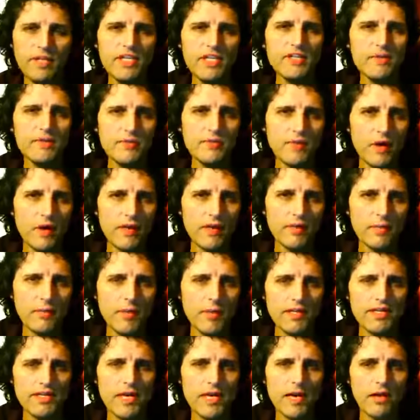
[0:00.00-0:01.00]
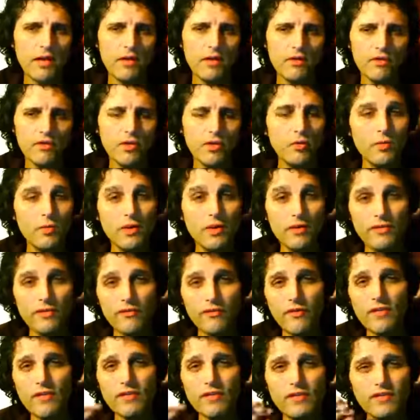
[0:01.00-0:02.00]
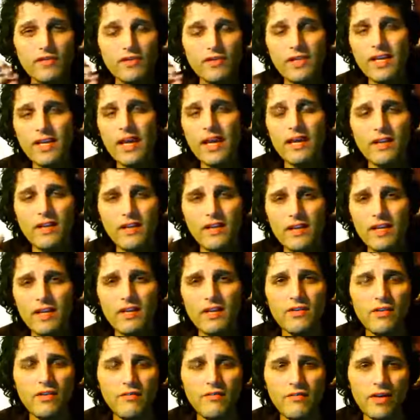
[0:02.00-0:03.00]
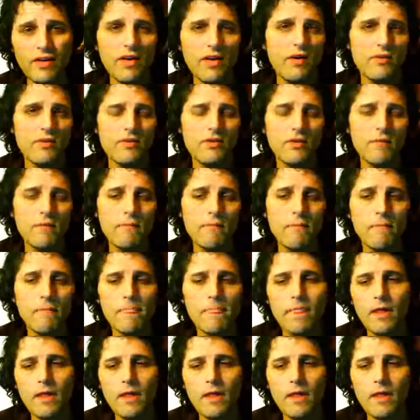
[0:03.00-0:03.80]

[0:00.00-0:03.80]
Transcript: Please subscribe to my channel. You'll be the first to get these videos.